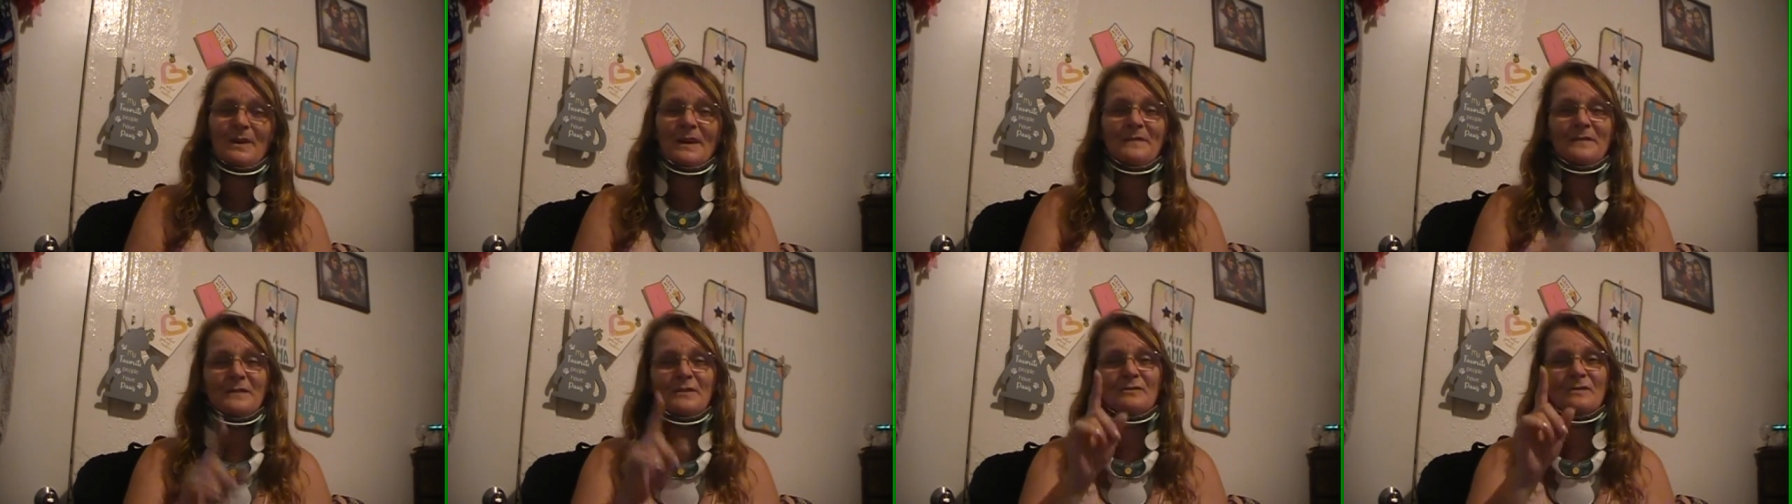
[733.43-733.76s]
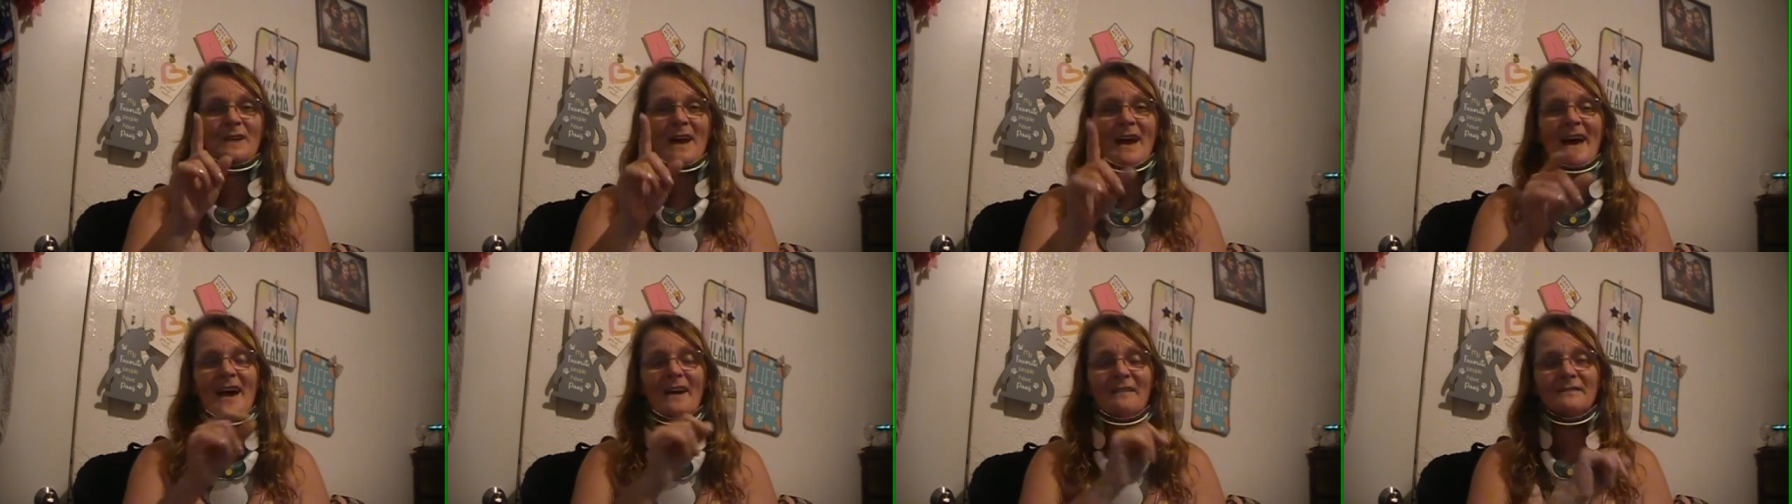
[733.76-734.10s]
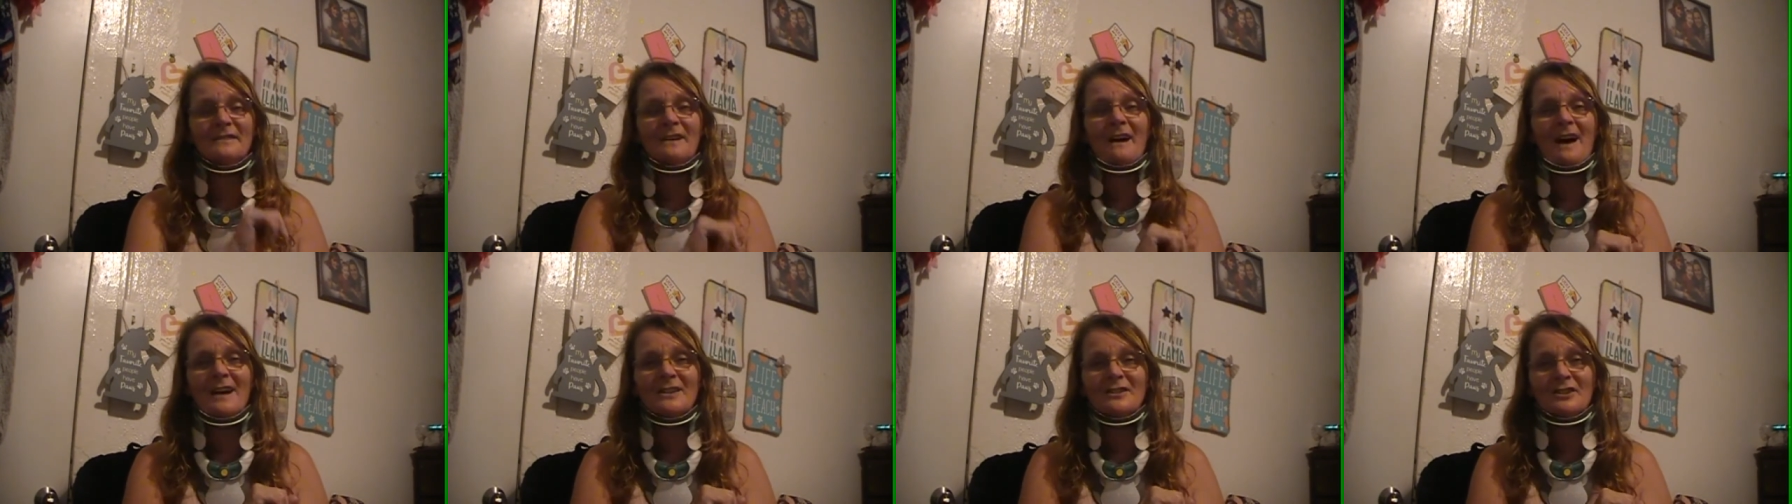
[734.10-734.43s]
If you have
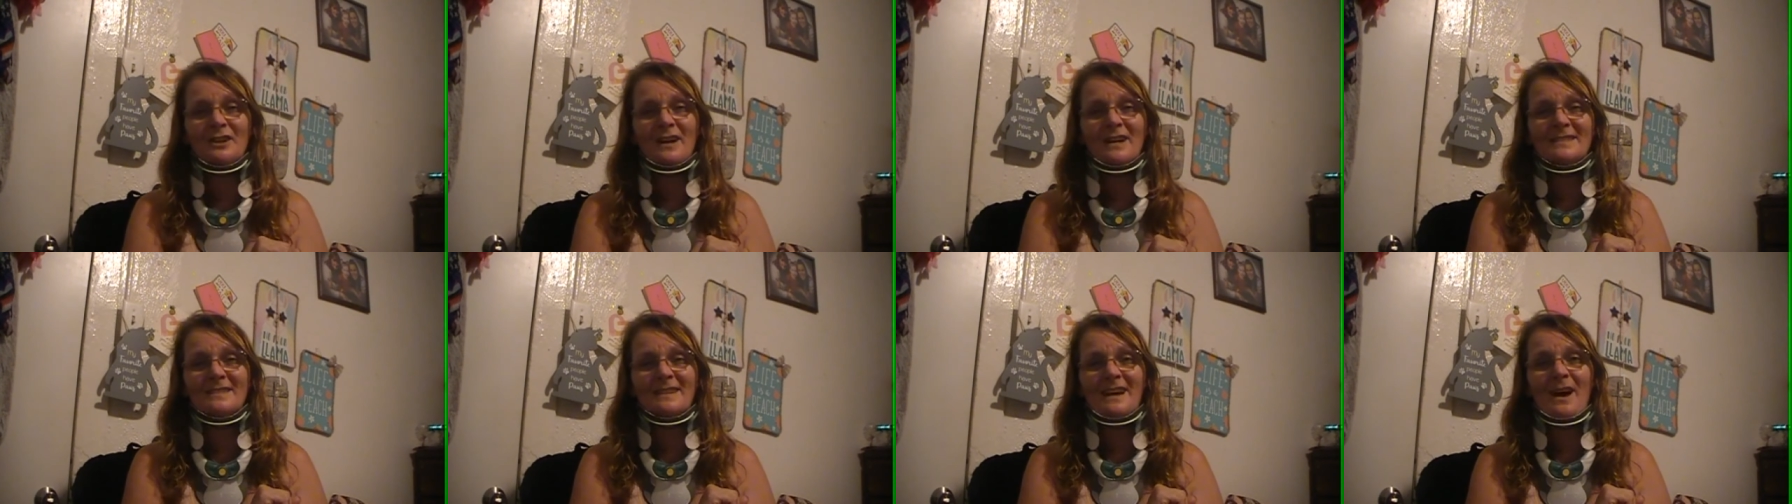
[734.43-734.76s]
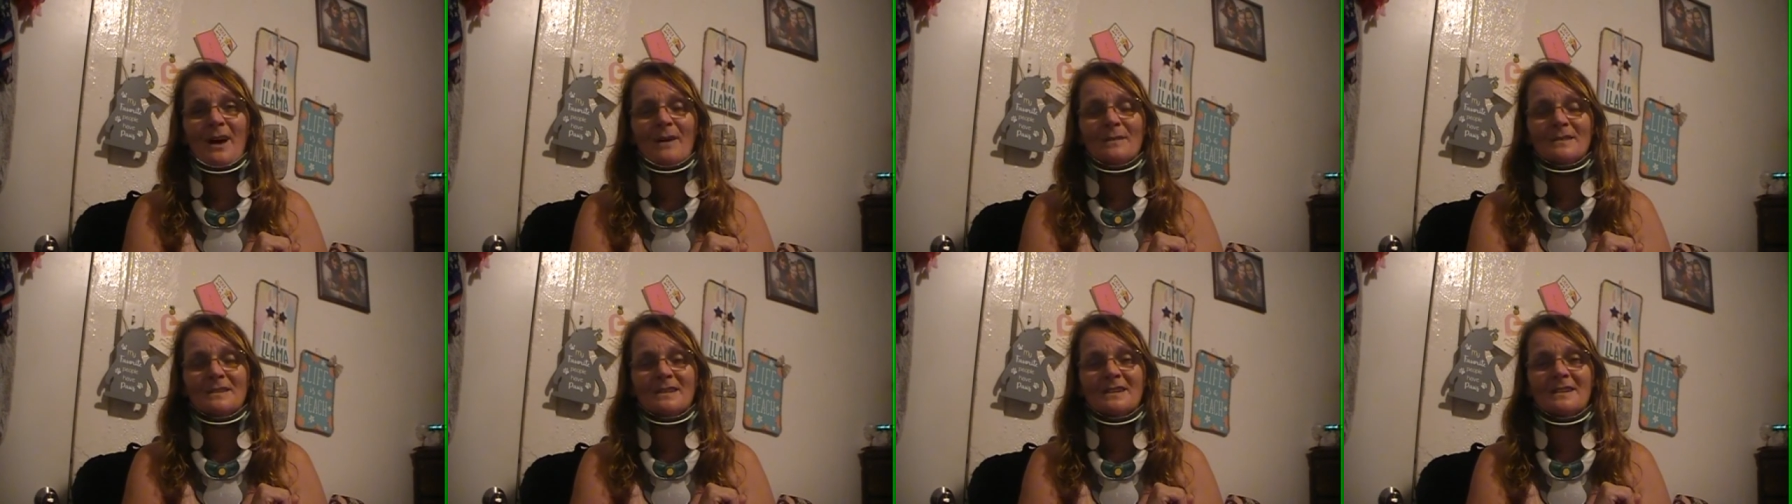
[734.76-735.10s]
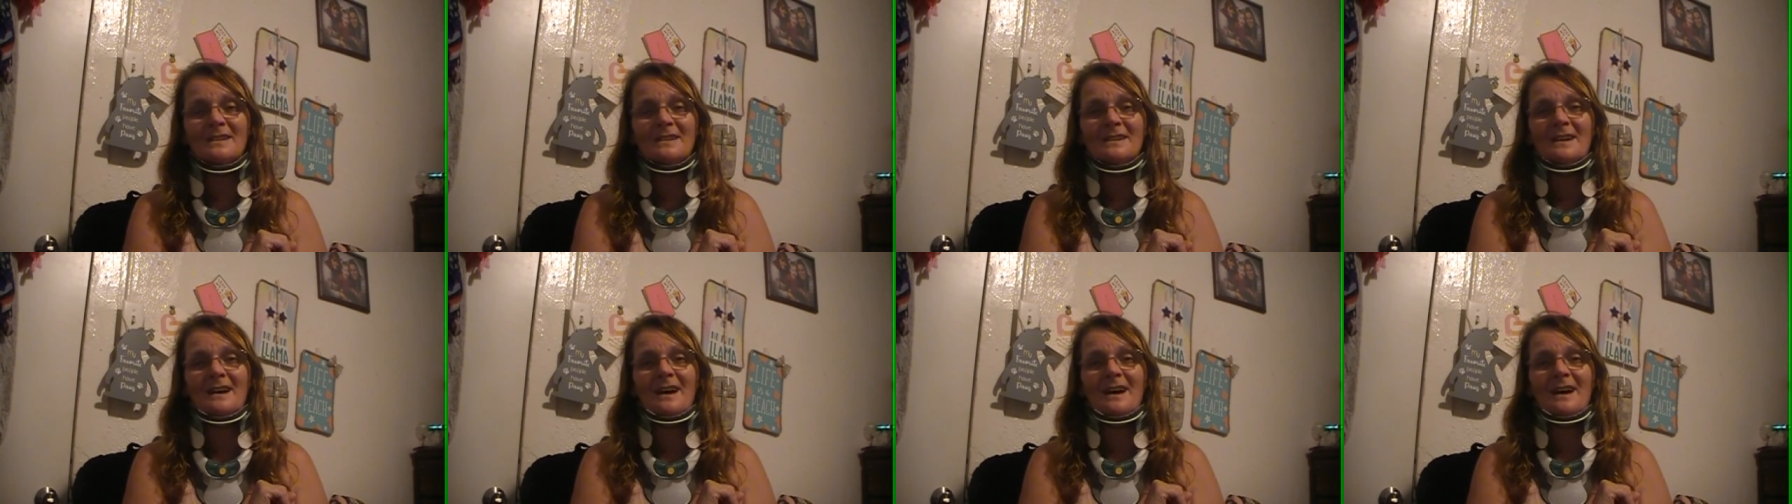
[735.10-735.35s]
not checked out